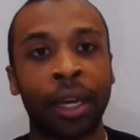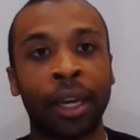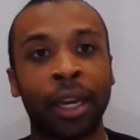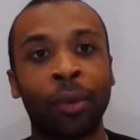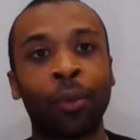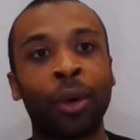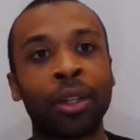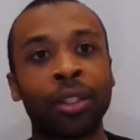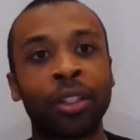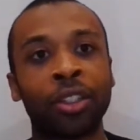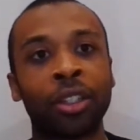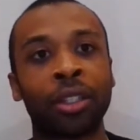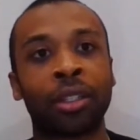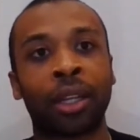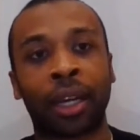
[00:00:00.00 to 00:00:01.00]
It wasn't
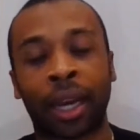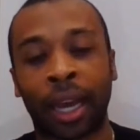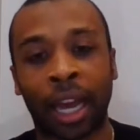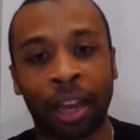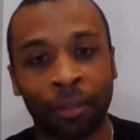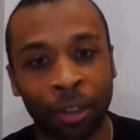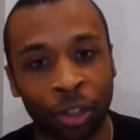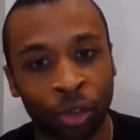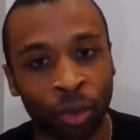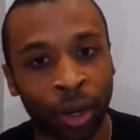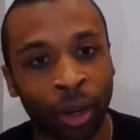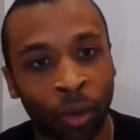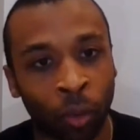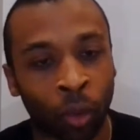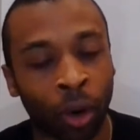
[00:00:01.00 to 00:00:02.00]
just like I haven't
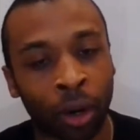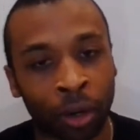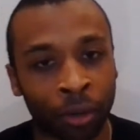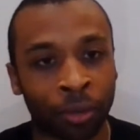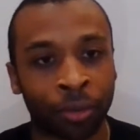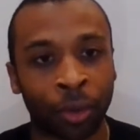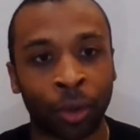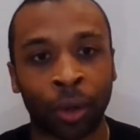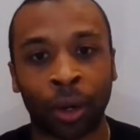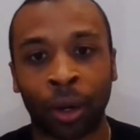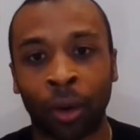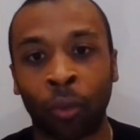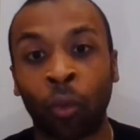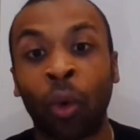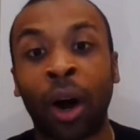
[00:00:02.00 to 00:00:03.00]
drank water for
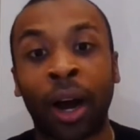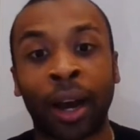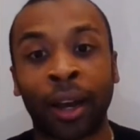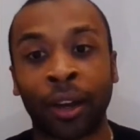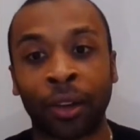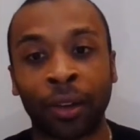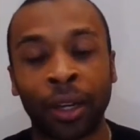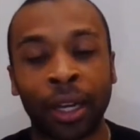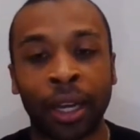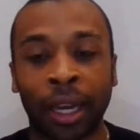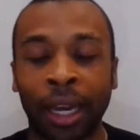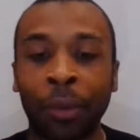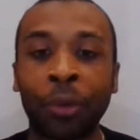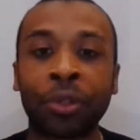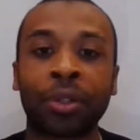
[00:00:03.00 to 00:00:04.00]
a while.
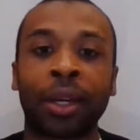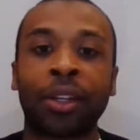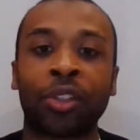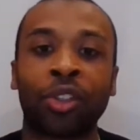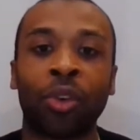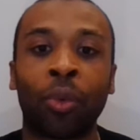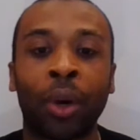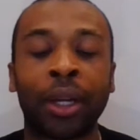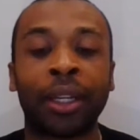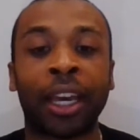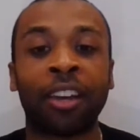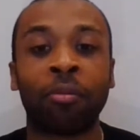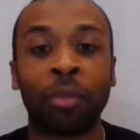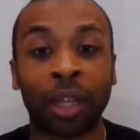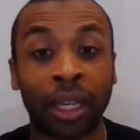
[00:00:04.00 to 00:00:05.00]
It was like someone
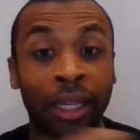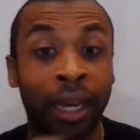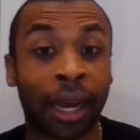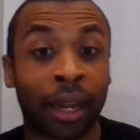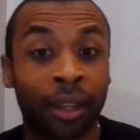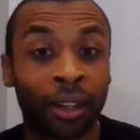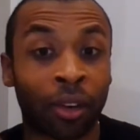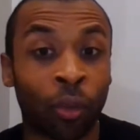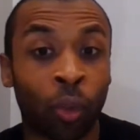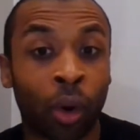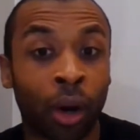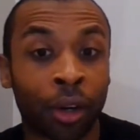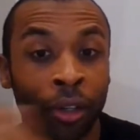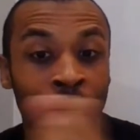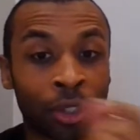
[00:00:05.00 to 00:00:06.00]
gave me a gallon of
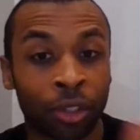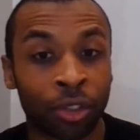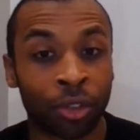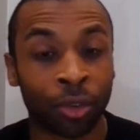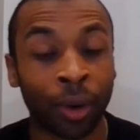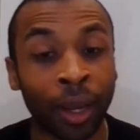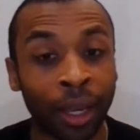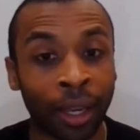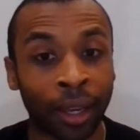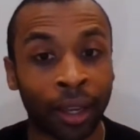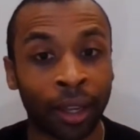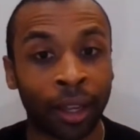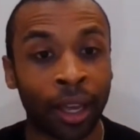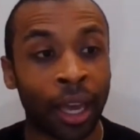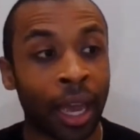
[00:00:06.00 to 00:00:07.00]
water to
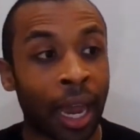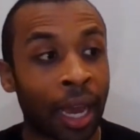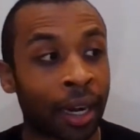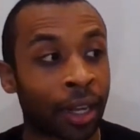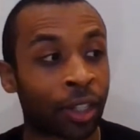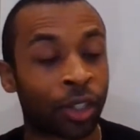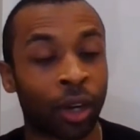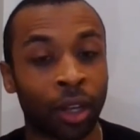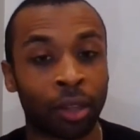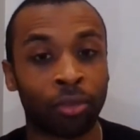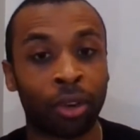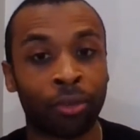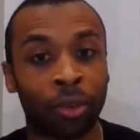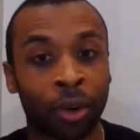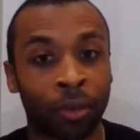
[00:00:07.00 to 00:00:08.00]
drink, and I saw the
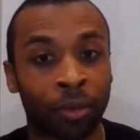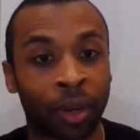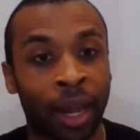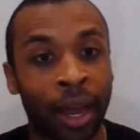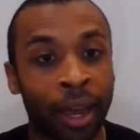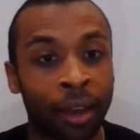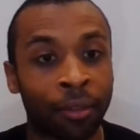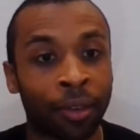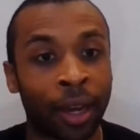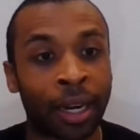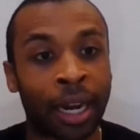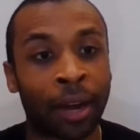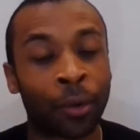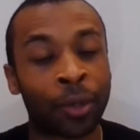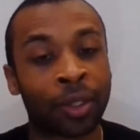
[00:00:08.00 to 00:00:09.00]
River of Life,
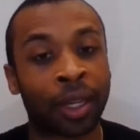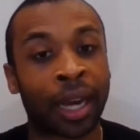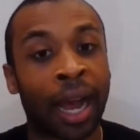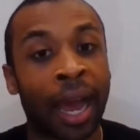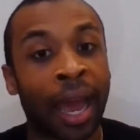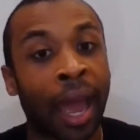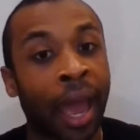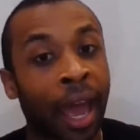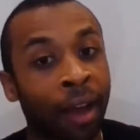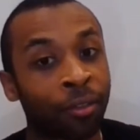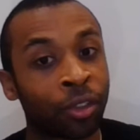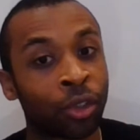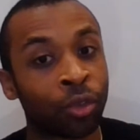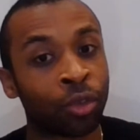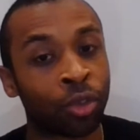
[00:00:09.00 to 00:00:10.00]
and I was like, I
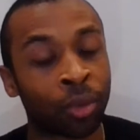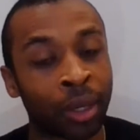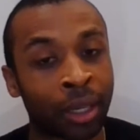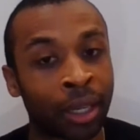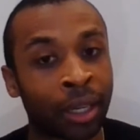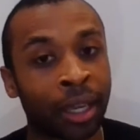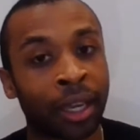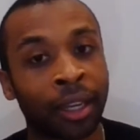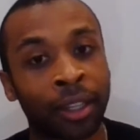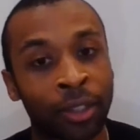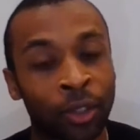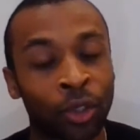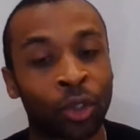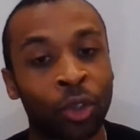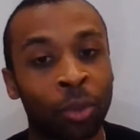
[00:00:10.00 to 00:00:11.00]
have to drink it and
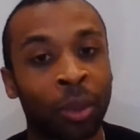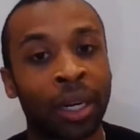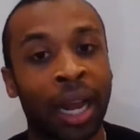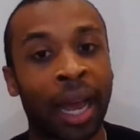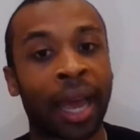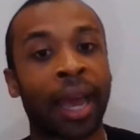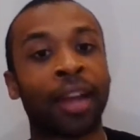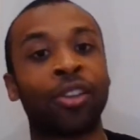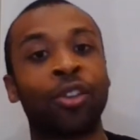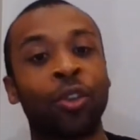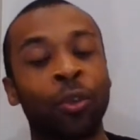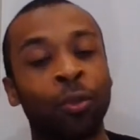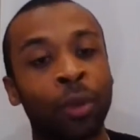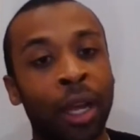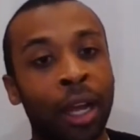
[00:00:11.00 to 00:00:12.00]
consume it. I had
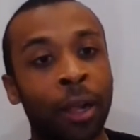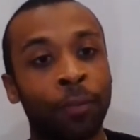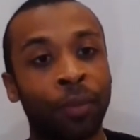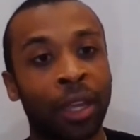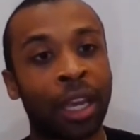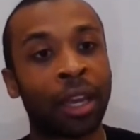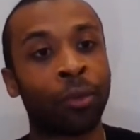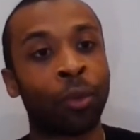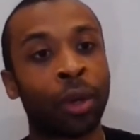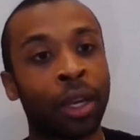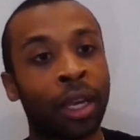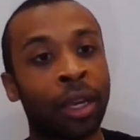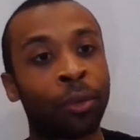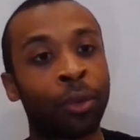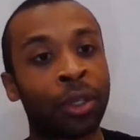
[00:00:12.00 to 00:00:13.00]
to,
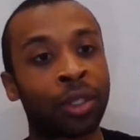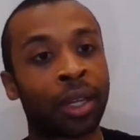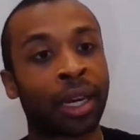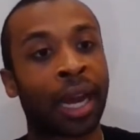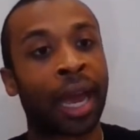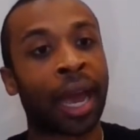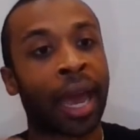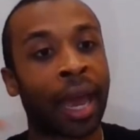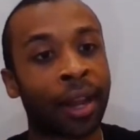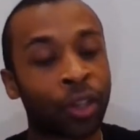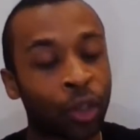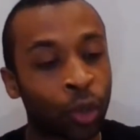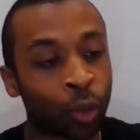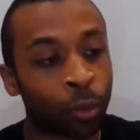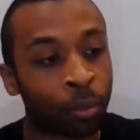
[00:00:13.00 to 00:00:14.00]
it was like I had
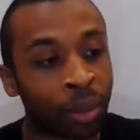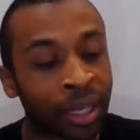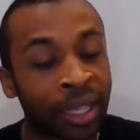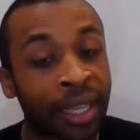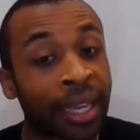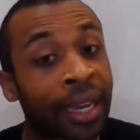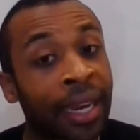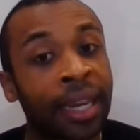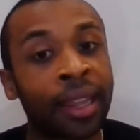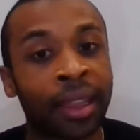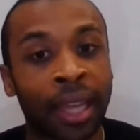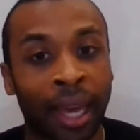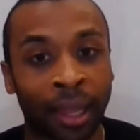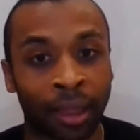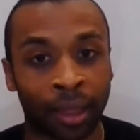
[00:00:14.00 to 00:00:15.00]
to be in
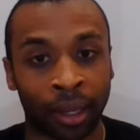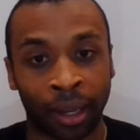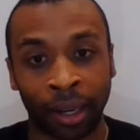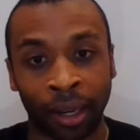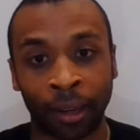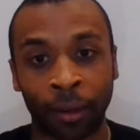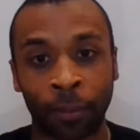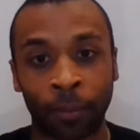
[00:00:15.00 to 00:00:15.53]
that thing.